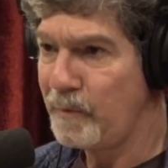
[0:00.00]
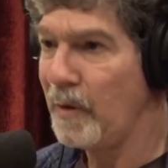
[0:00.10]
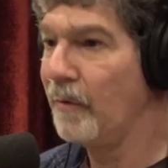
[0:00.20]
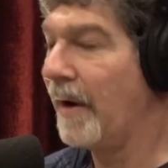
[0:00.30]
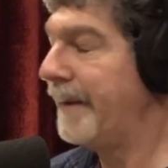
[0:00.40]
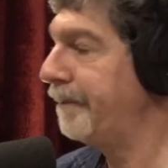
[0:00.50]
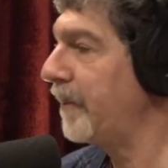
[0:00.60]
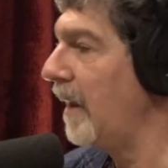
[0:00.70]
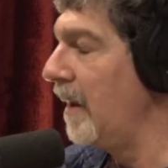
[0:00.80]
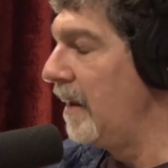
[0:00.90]
right?
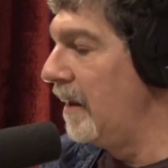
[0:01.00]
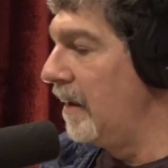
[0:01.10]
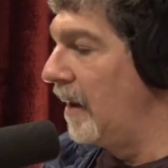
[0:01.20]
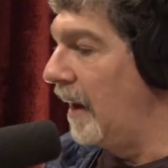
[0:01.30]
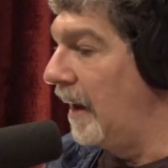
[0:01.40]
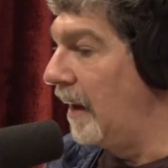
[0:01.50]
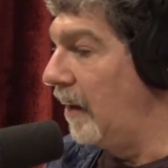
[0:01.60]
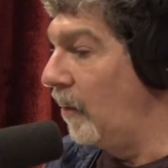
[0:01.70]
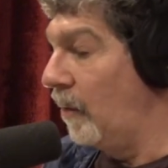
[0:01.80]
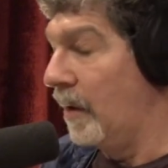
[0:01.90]

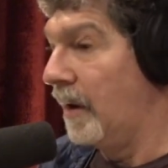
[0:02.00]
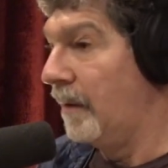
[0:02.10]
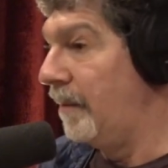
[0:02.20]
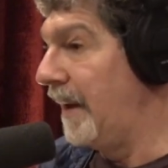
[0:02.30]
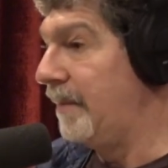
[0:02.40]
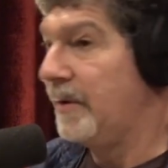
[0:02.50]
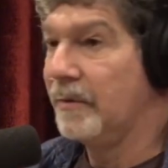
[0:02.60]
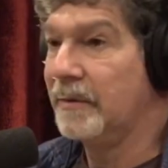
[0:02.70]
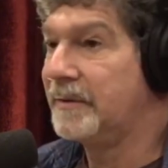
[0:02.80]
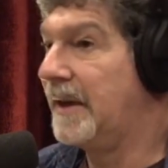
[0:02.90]
Or maybe
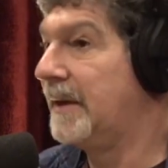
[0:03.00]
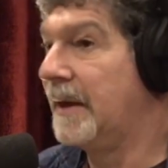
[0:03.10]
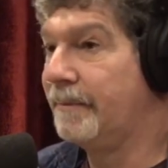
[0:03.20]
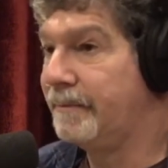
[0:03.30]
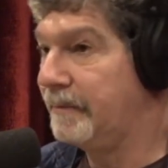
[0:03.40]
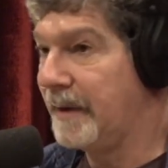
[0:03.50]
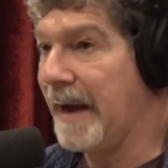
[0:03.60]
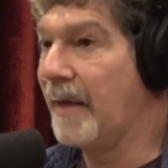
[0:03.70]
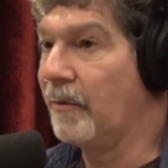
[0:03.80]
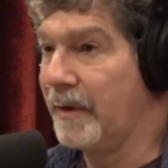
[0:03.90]
you'll take up
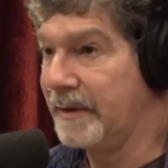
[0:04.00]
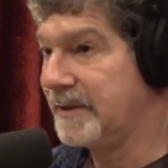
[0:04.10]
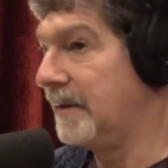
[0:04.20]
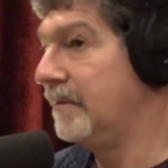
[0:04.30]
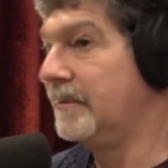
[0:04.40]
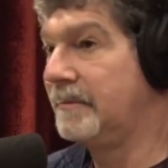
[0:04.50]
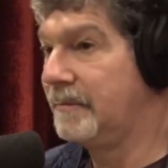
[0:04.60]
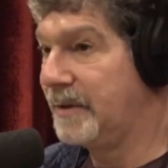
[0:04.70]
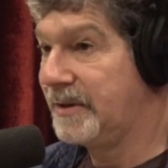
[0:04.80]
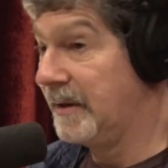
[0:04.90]
gathering some
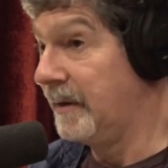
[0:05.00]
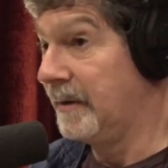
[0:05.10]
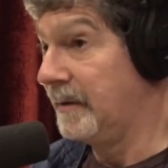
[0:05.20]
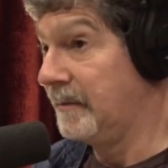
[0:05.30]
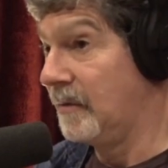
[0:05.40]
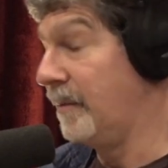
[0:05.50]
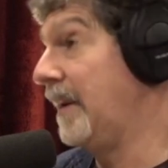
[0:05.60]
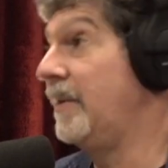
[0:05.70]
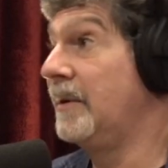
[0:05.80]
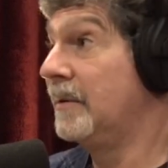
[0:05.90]
material, or
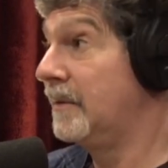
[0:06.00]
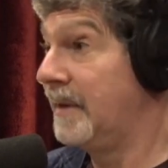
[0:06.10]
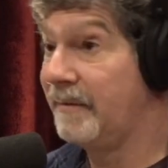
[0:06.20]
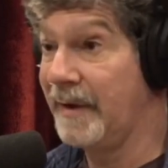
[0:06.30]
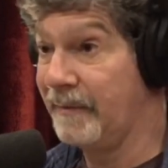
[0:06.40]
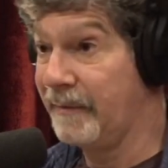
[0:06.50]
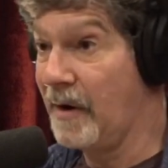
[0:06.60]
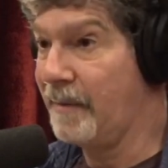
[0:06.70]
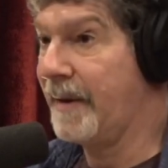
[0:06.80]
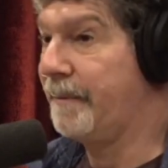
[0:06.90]
maybe you'll invent
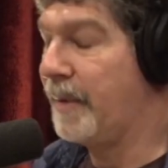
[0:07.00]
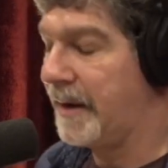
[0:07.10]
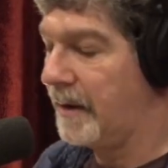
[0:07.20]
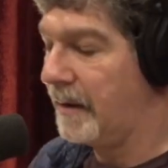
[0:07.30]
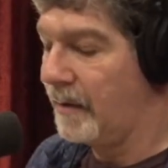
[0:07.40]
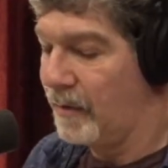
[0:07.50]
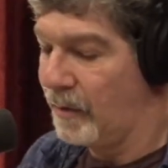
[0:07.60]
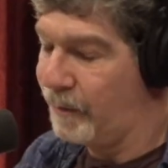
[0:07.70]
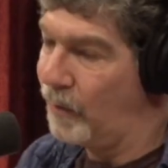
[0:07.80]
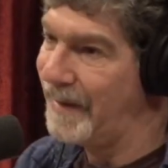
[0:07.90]
farming. But
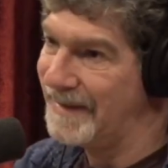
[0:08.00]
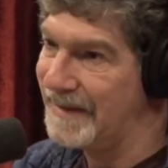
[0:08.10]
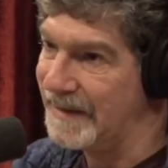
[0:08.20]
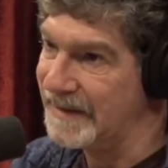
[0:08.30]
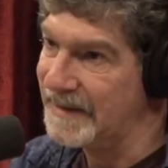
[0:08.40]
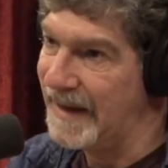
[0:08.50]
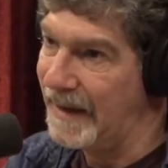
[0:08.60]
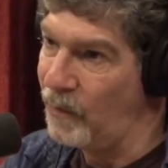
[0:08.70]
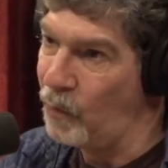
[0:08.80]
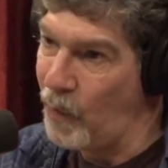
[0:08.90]
the point is,
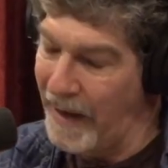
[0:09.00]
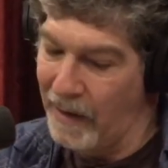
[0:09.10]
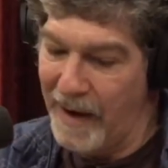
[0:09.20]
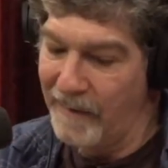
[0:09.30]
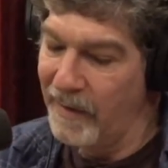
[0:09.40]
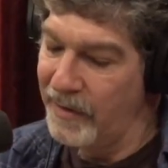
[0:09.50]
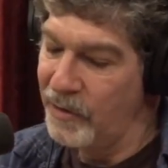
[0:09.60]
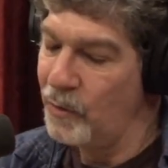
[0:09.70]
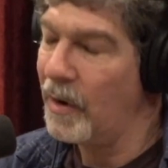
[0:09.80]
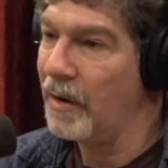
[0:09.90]
wherever
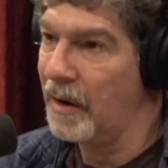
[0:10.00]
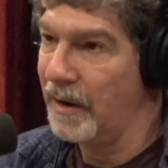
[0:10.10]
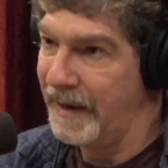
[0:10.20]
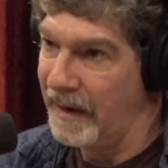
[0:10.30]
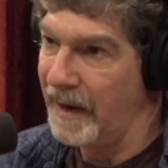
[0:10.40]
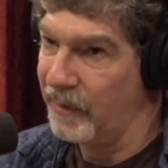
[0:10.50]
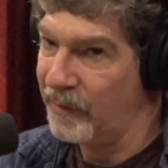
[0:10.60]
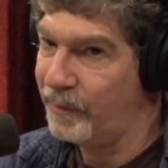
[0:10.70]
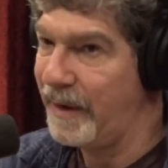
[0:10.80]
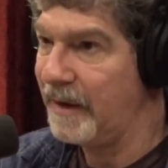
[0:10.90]
you are in either
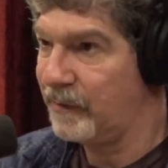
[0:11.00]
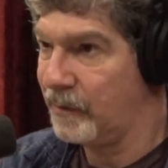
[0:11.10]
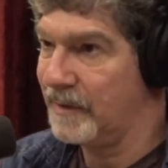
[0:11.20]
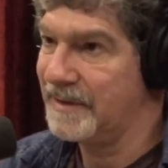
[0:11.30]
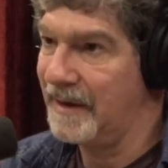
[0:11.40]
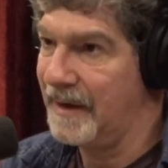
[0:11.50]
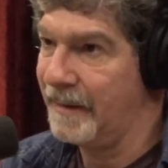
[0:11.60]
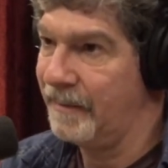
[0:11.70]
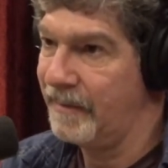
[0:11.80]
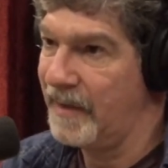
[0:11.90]
space or
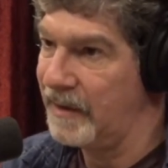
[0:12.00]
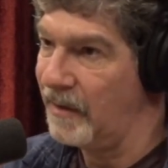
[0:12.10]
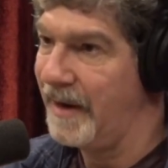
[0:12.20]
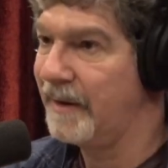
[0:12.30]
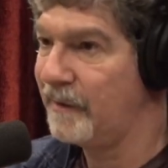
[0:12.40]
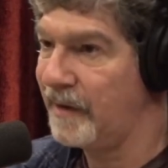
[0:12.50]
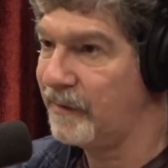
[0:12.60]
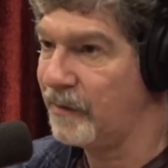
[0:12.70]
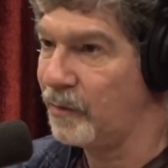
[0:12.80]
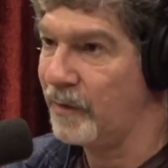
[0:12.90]
time, that your
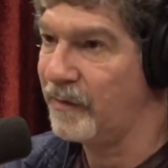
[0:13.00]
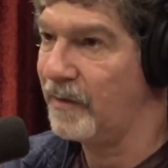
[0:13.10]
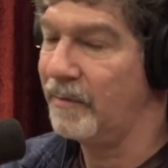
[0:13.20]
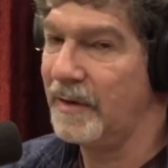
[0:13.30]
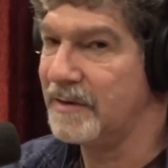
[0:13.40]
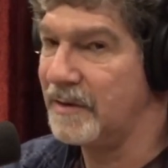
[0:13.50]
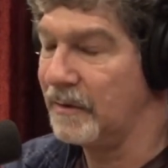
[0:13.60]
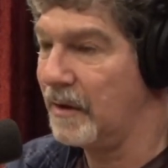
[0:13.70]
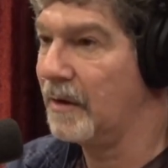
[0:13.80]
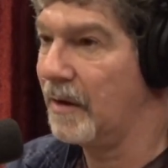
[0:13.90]
ancestors' wisdom is no
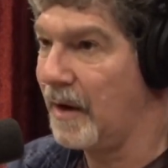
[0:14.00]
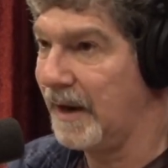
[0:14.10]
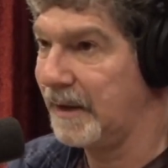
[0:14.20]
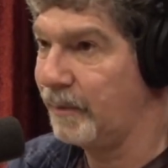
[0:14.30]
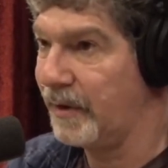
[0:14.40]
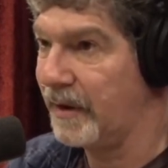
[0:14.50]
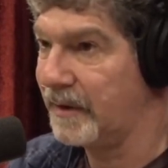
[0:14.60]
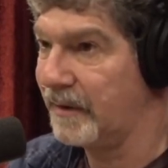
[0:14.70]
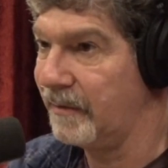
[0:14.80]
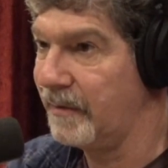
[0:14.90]
longer highly
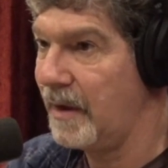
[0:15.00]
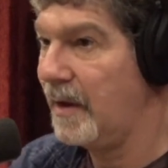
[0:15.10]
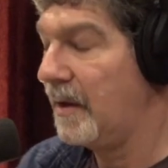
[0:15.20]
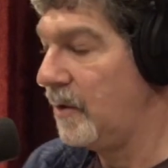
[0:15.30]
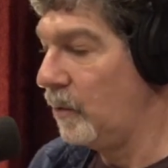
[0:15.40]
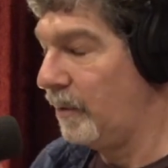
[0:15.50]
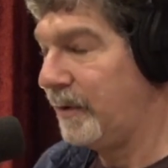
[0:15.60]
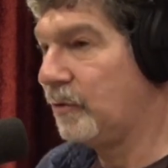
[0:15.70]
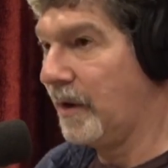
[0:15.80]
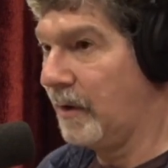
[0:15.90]
productive, you will be
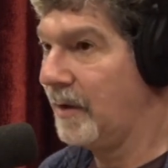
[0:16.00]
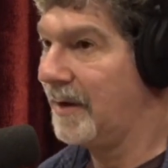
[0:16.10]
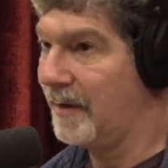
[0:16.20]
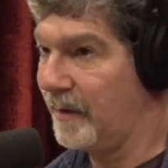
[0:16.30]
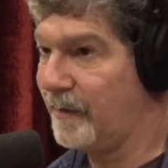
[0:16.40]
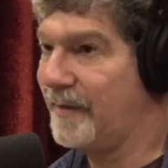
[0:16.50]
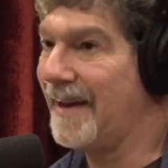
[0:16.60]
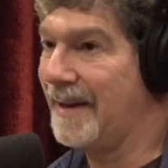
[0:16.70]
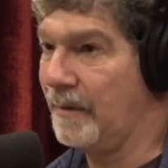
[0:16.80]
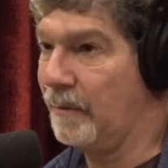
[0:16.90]
triggered into this
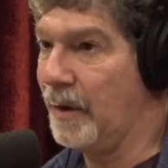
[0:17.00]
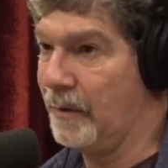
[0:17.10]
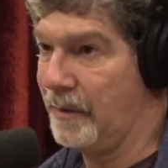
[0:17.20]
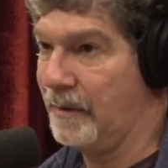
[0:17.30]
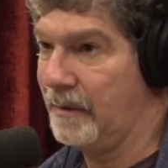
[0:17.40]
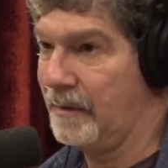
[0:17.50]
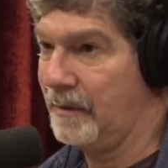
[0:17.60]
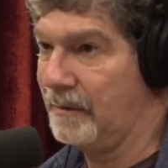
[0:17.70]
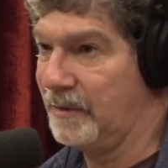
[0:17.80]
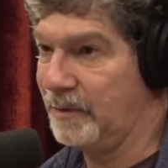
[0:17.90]
second mode,
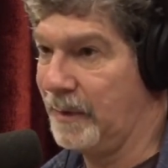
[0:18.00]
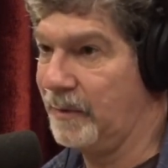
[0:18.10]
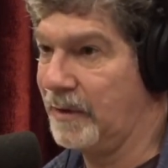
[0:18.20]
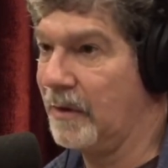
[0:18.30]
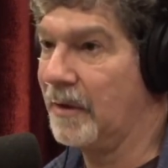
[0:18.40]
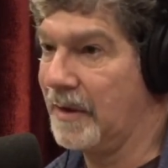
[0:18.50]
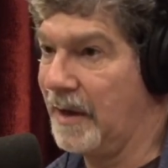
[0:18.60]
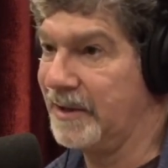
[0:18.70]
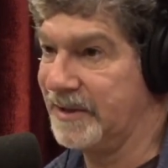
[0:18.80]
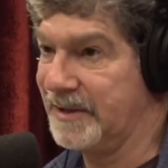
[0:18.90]
which we would call
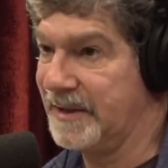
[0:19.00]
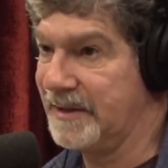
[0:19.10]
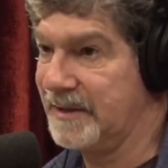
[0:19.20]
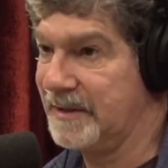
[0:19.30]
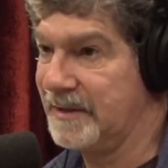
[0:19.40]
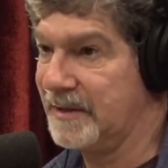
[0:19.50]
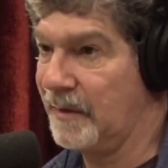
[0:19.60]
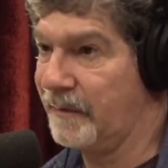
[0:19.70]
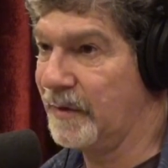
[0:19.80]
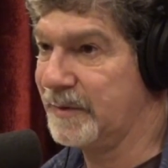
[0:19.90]
consciousness. So
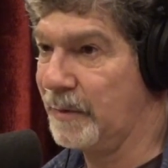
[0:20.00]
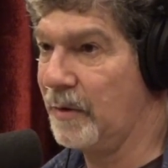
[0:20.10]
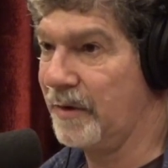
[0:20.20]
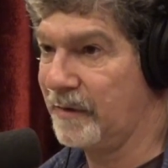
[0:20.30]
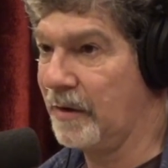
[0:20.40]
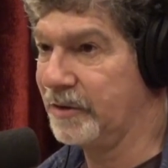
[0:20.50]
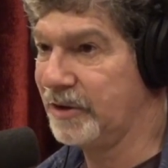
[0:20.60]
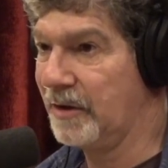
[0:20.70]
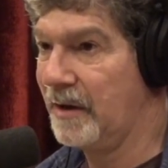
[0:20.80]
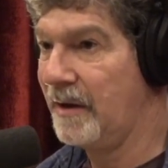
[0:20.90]
the first mode is
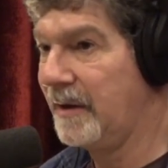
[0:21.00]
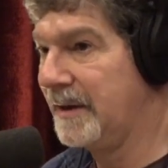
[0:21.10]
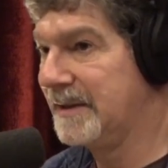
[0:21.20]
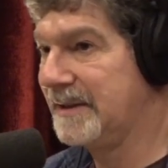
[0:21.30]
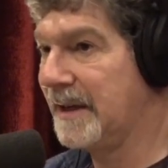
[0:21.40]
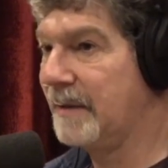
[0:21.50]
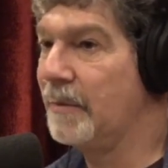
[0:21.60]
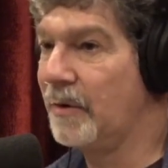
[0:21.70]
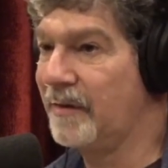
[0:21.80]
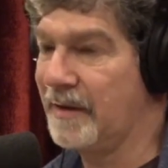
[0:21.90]
culture, second
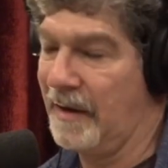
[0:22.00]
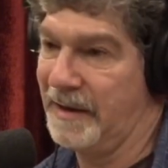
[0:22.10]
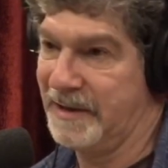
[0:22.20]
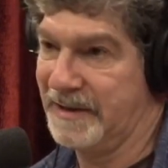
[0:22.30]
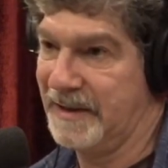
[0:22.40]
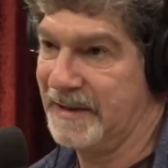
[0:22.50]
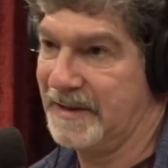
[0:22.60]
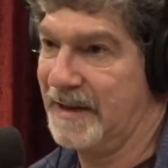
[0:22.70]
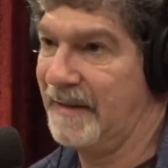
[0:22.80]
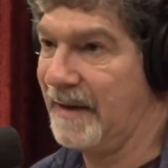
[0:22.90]
mode is
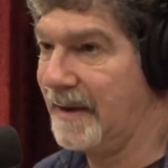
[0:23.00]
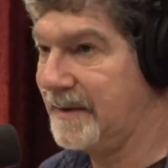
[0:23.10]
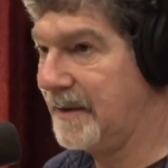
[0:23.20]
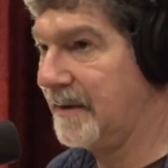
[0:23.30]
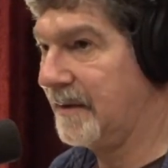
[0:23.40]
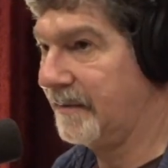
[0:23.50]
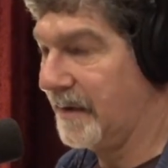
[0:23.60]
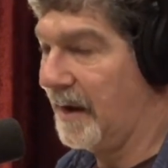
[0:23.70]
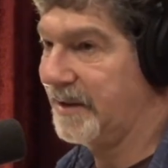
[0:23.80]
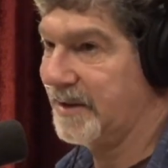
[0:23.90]
consciousness. And the idea of
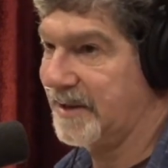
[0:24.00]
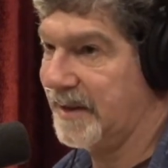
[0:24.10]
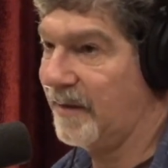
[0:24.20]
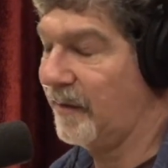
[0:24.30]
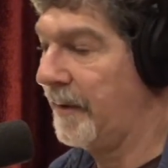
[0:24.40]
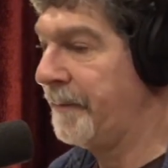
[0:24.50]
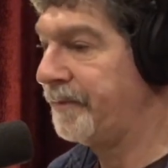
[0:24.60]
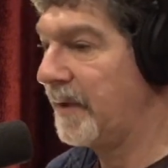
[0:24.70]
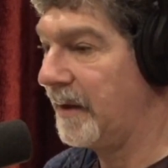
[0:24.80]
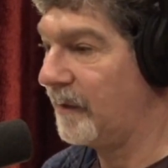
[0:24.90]
consciousness
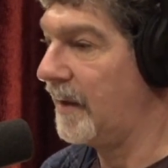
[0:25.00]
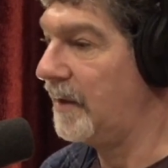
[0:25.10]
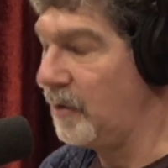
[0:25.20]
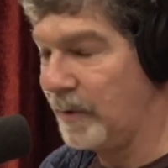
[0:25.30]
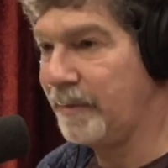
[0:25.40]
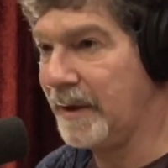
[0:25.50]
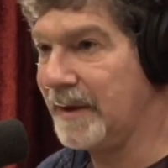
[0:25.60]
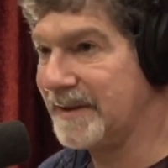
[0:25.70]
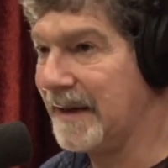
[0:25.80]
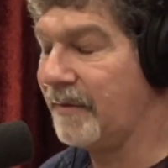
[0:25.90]
is that human
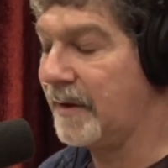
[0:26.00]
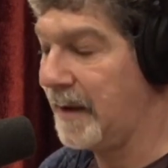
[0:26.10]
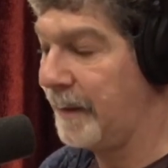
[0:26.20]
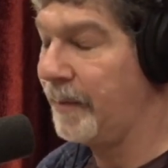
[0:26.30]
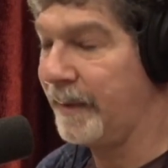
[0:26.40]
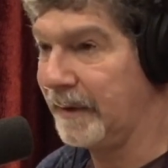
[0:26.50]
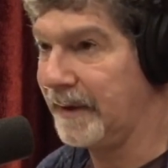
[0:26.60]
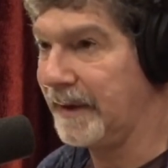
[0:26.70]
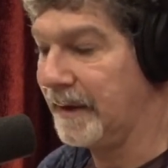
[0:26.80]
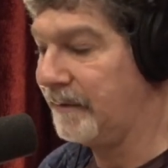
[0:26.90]
beings have the
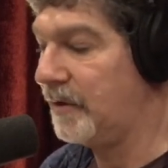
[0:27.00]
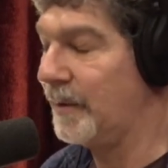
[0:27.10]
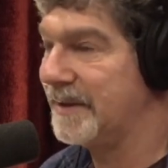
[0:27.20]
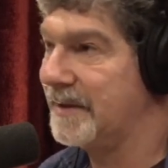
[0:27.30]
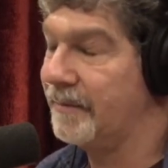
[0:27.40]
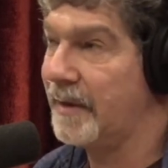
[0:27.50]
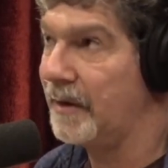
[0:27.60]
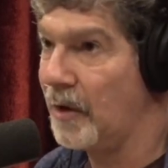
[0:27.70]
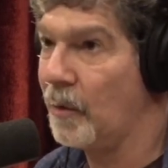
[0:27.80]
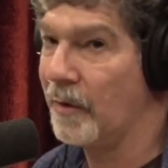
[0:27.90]
capability of doing
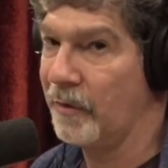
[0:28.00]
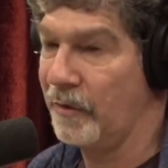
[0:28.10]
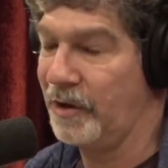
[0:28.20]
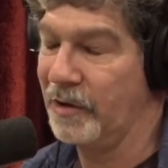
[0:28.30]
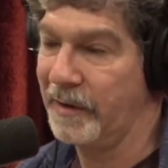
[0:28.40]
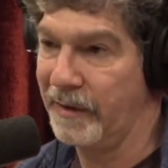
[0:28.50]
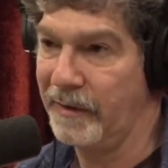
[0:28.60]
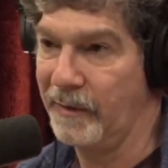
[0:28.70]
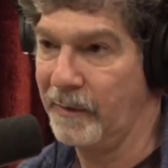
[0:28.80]
something no other creature can do.